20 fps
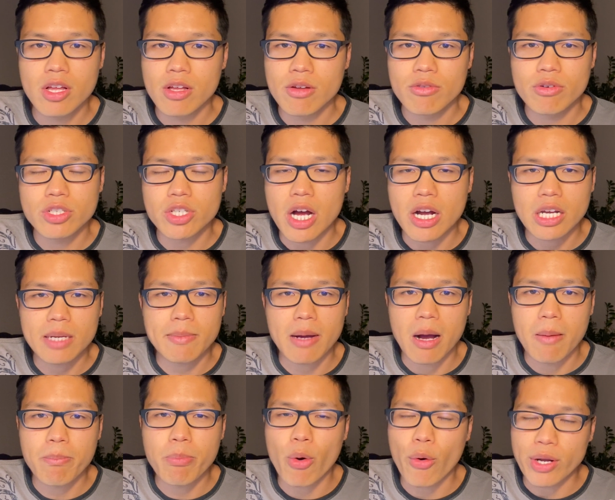we're talking
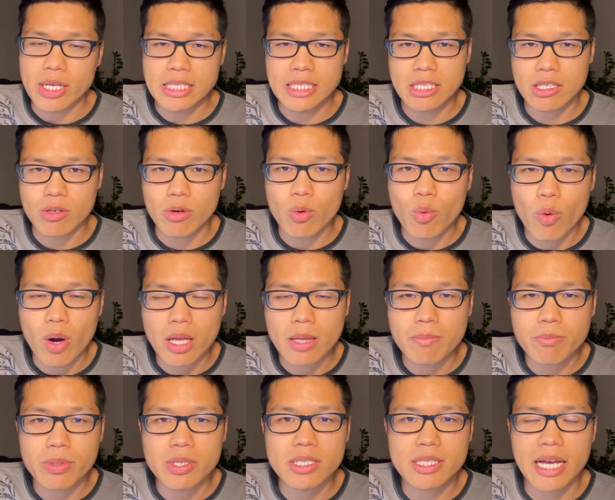about
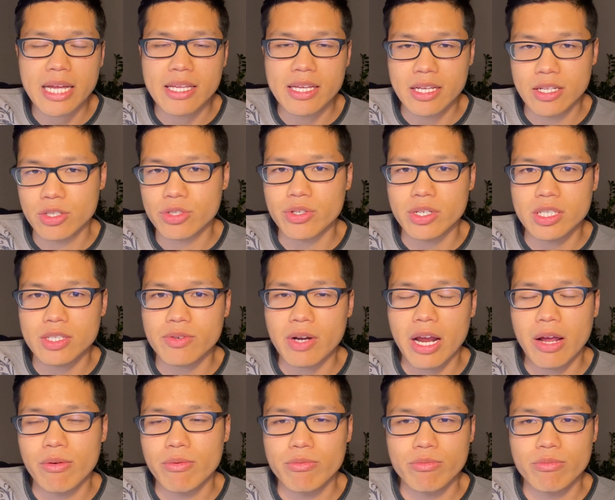0.01% interest, right?